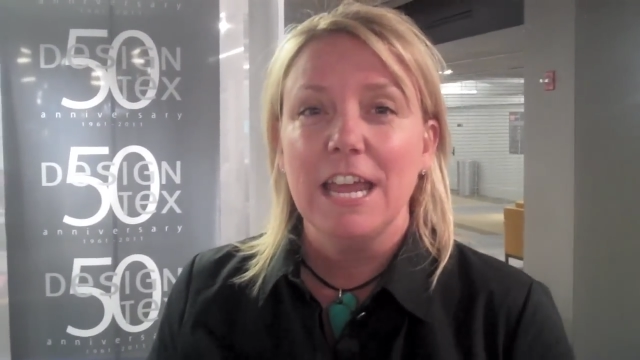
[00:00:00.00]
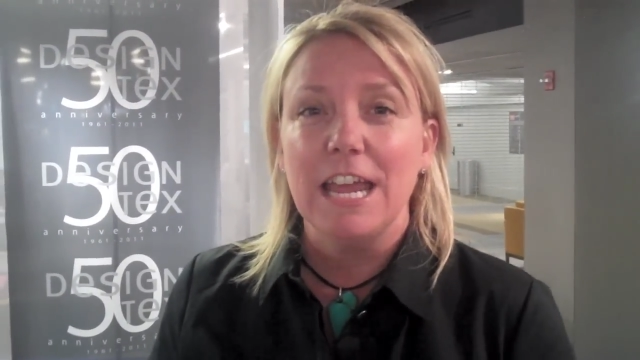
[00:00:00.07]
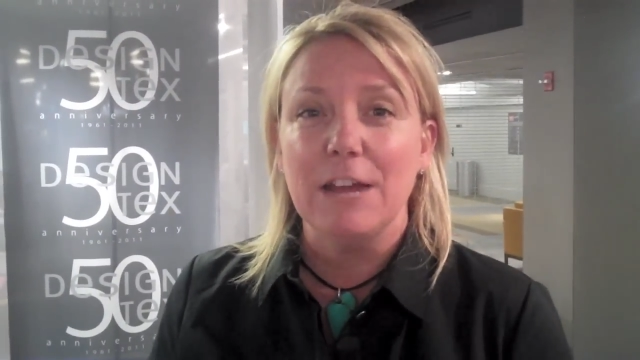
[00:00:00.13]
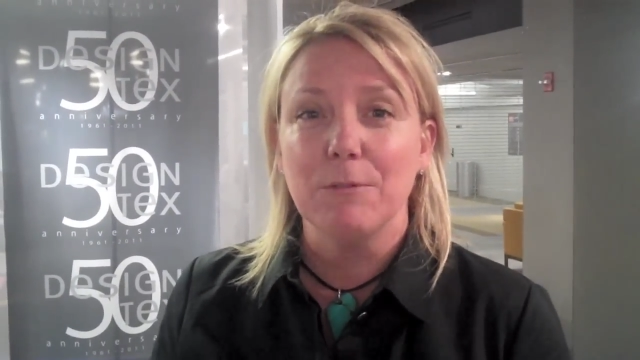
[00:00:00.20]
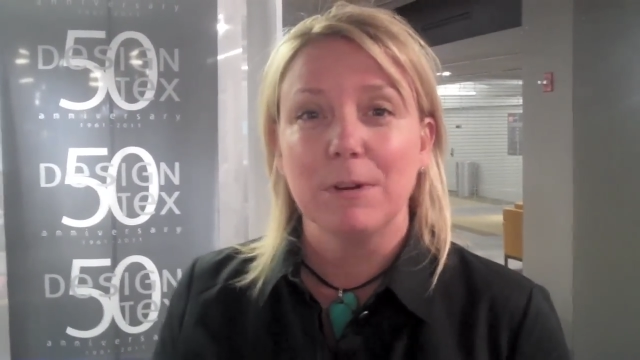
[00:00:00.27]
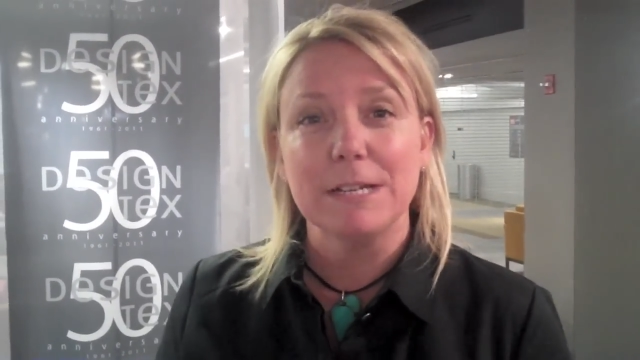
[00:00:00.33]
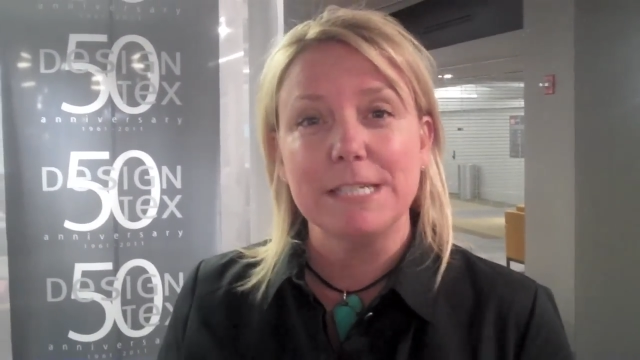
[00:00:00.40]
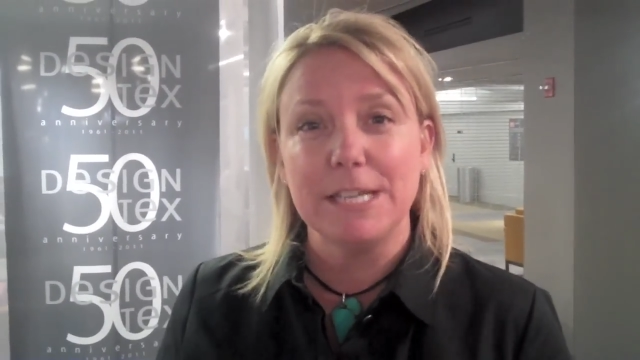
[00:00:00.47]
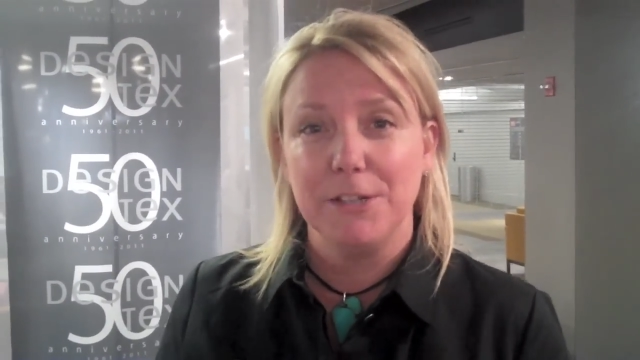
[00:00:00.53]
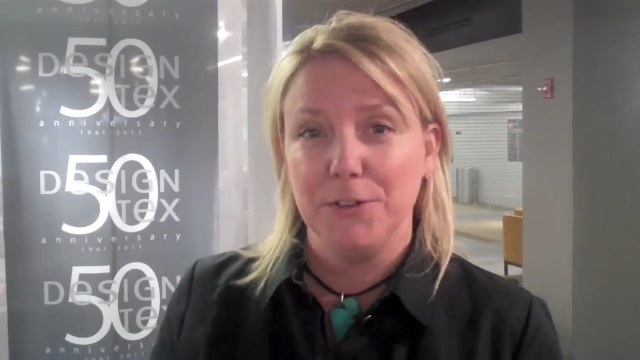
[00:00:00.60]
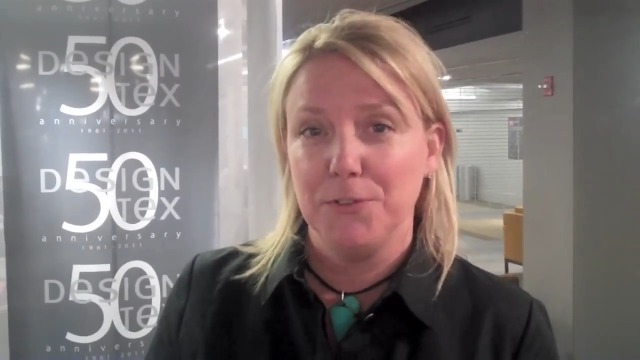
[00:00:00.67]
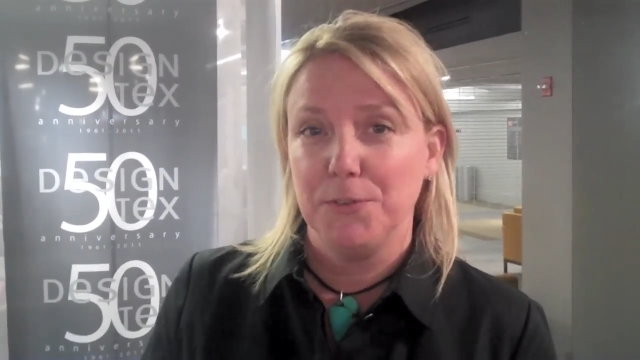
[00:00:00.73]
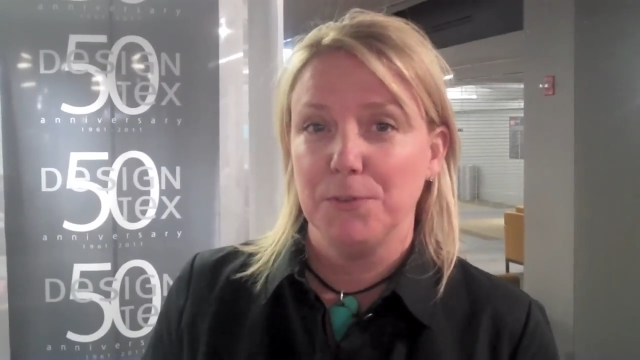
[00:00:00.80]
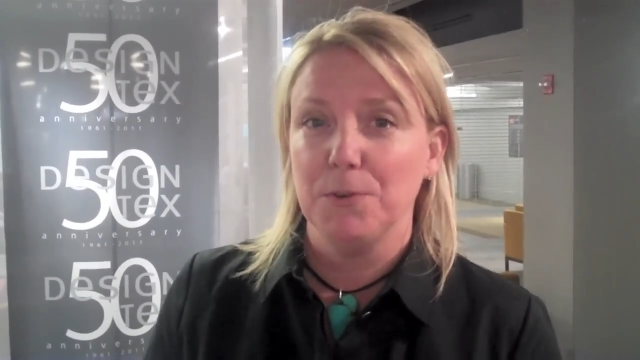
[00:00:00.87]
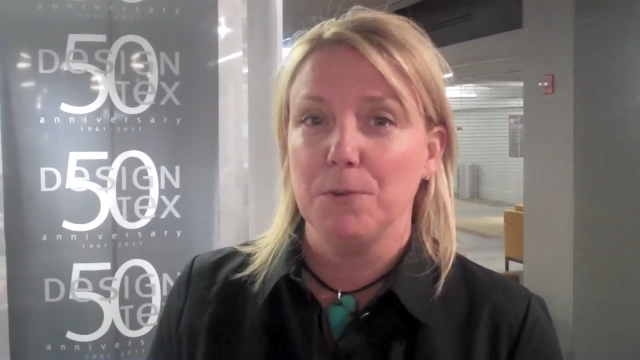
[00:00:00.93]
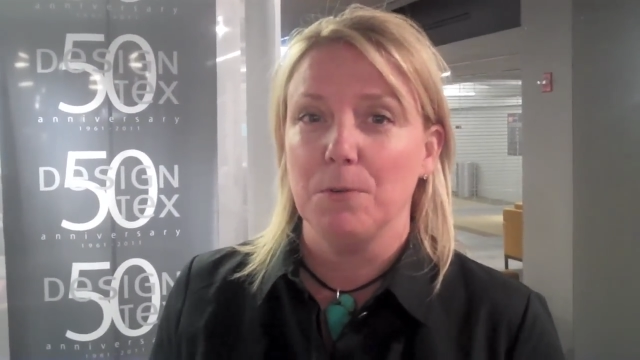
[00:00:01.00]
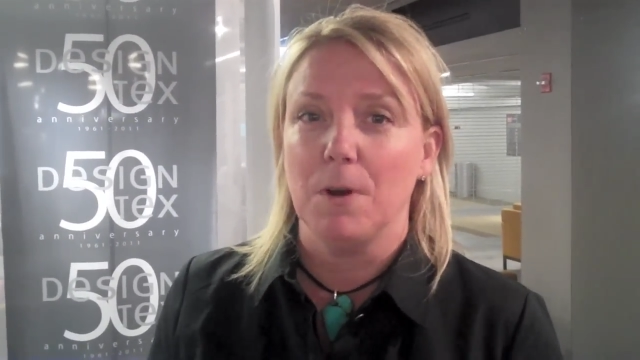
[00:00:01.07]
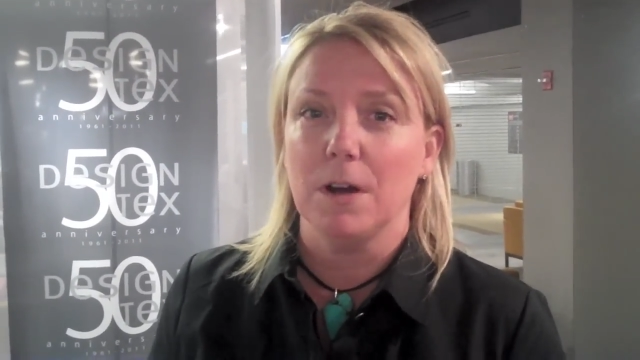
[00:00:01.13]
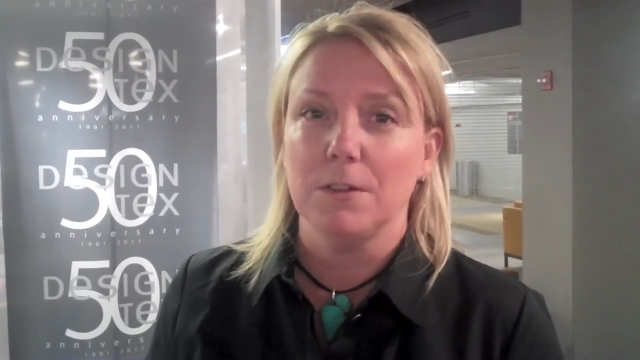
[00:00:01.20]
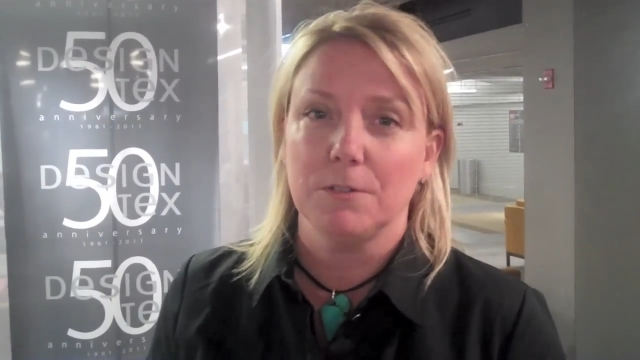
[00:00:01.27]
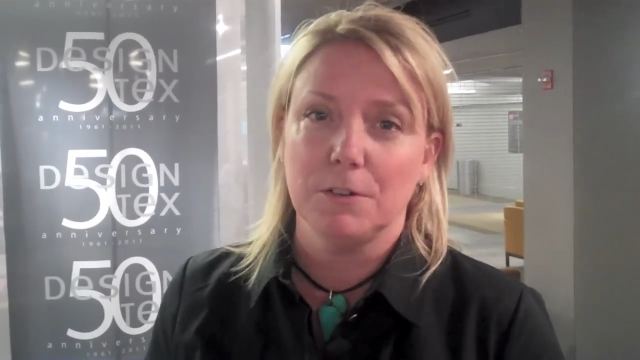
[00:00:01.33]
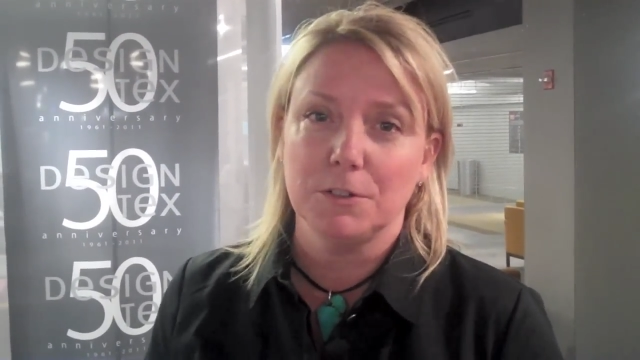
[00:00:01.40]
and we're going to take you through a
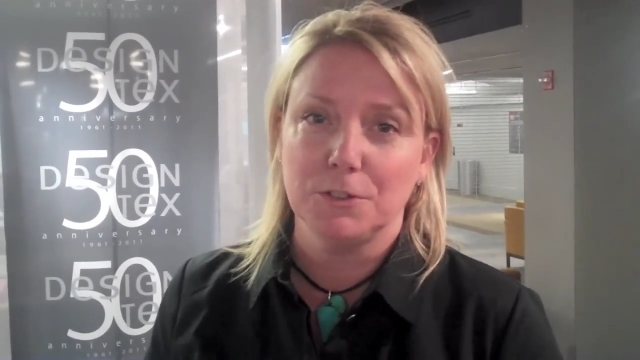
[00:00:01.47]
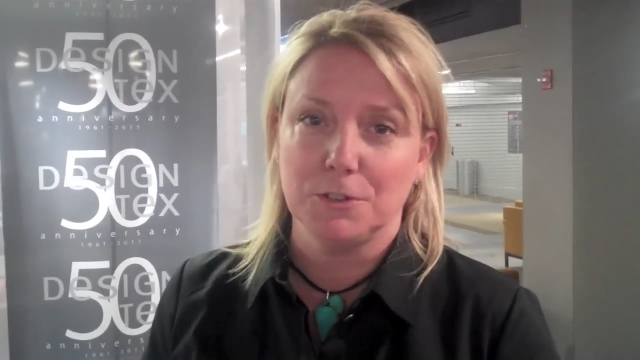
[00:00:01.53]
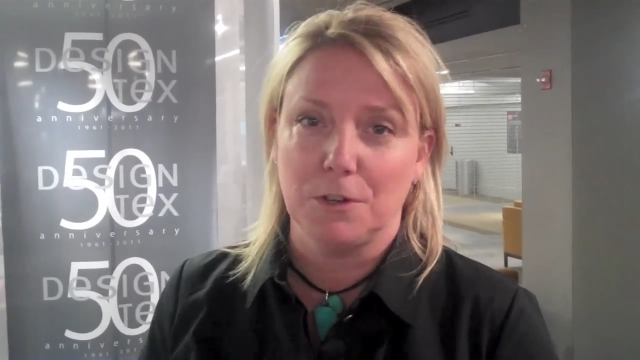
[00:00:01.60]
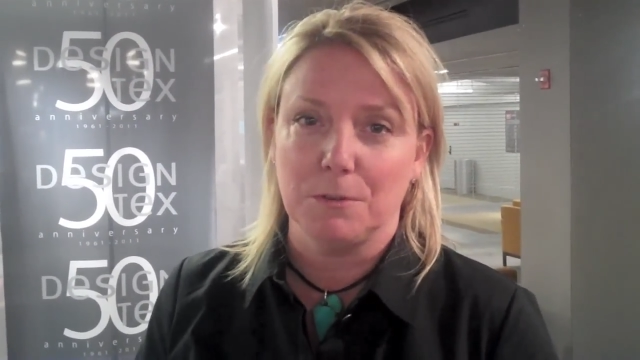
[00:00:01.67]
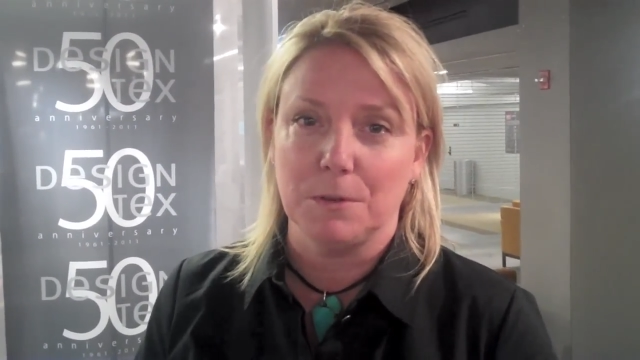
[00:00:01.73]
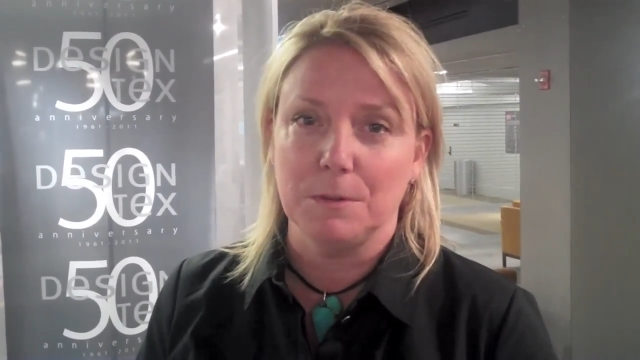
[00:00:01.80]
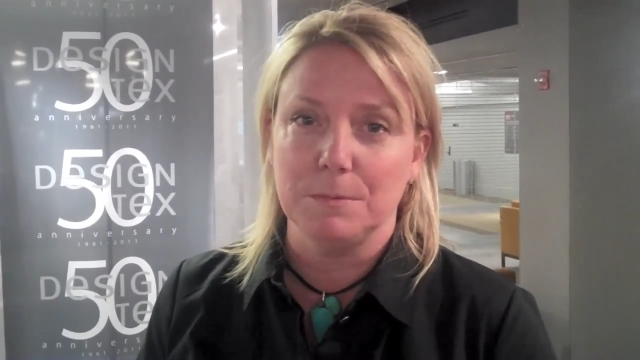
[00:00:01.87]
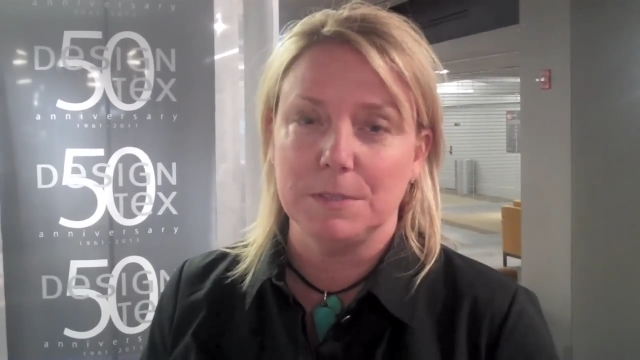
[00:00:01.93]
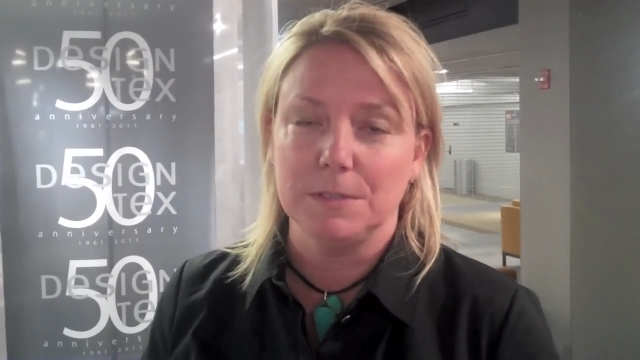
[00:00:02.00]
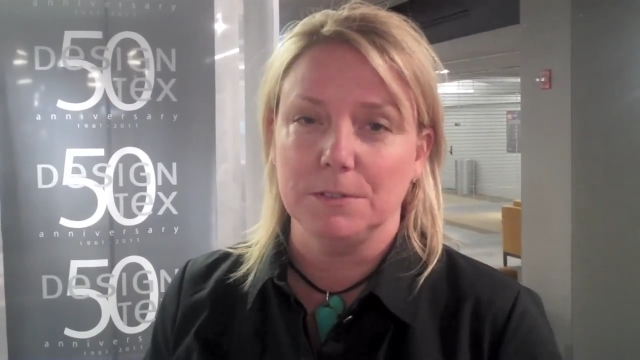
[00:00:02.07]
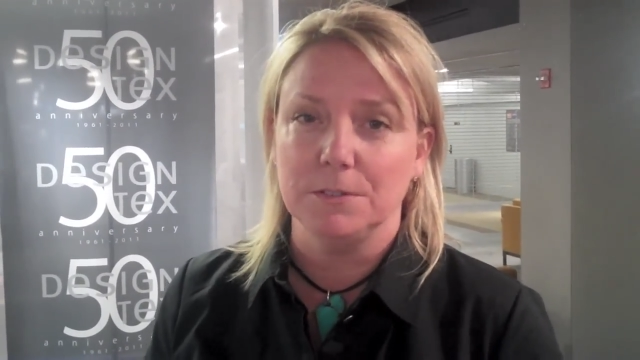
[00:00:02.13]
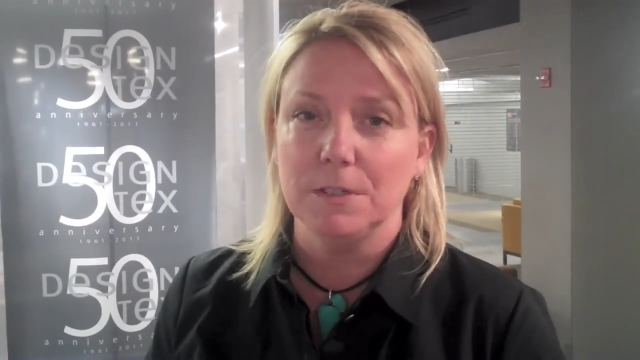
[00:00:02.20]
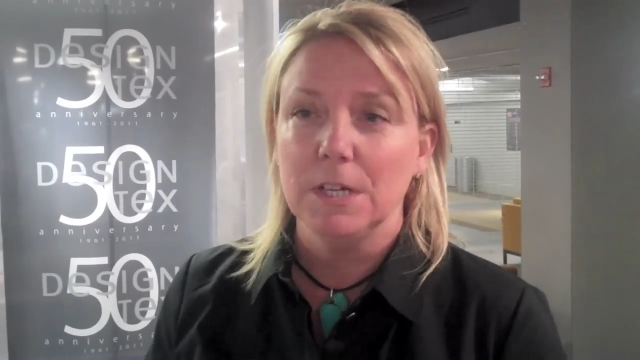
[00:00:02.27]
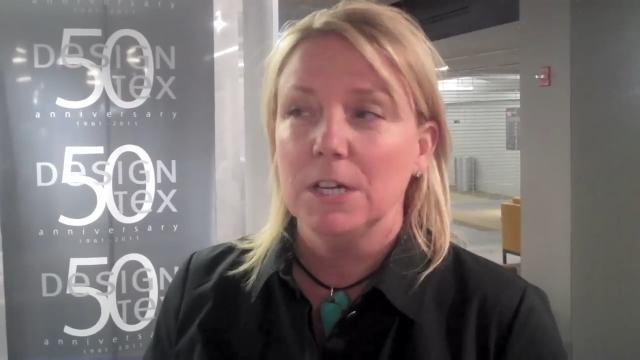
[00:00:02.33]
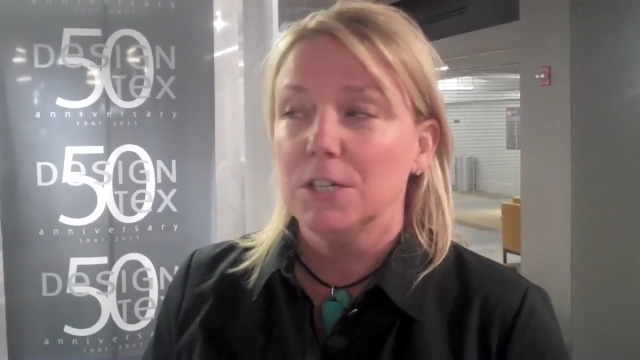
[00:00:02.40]
walkthrough showroom to